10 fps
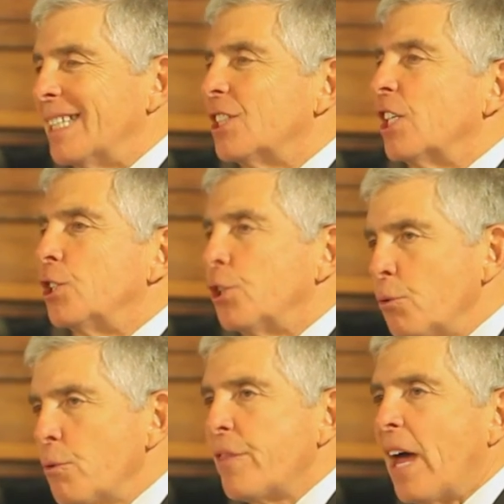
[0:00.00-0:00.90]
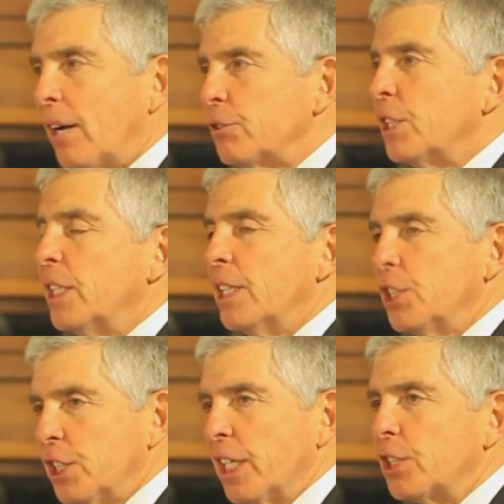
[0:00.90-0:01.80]
That is a
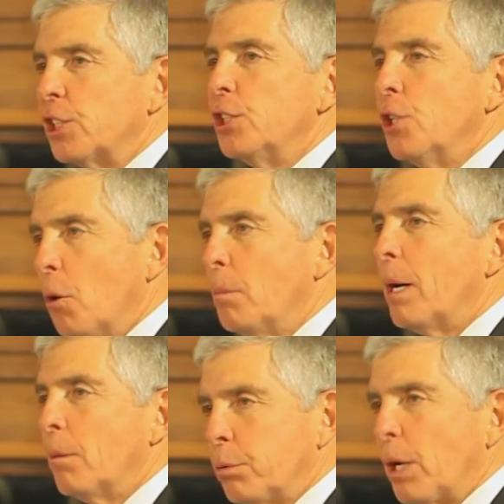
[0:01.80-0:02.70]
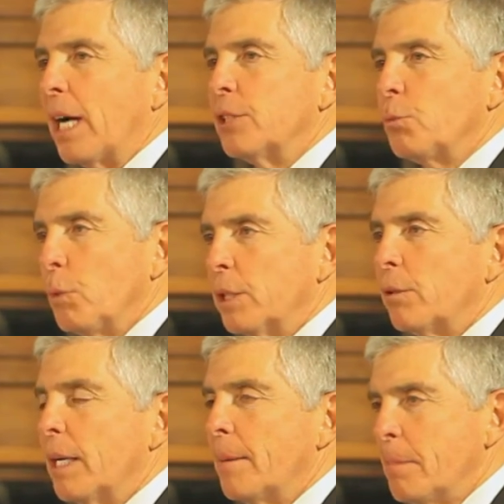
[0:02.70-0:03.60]
2006 Nobel Prize
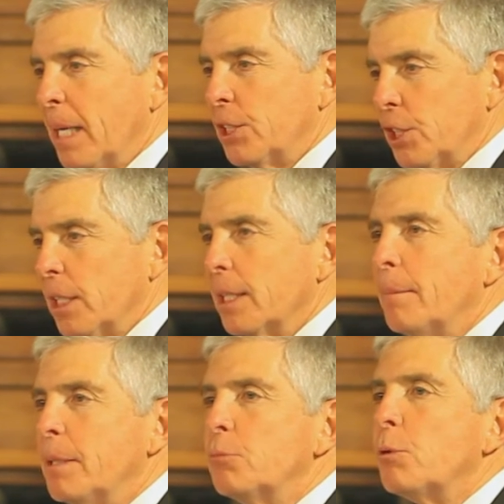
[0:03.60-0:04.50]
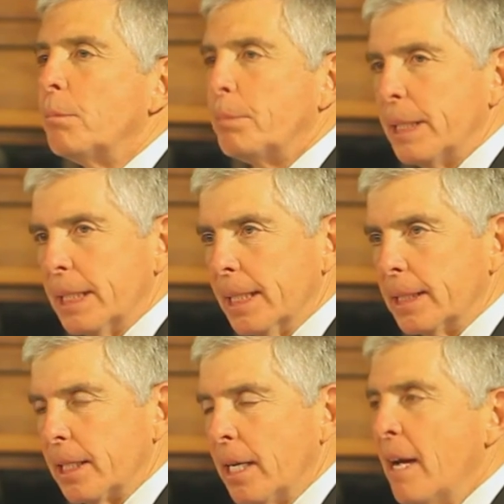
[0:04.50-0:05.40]
winner in medicine. Let me
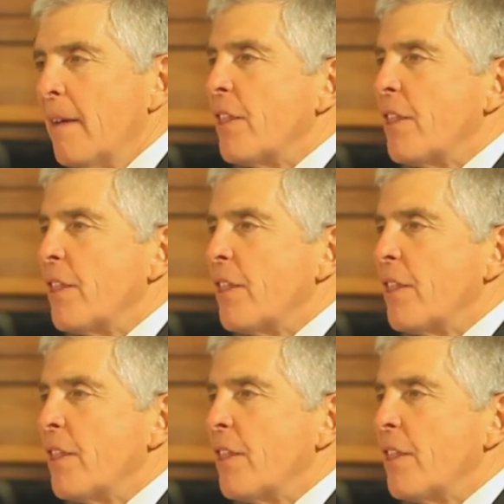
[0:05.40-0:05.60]
repeat it.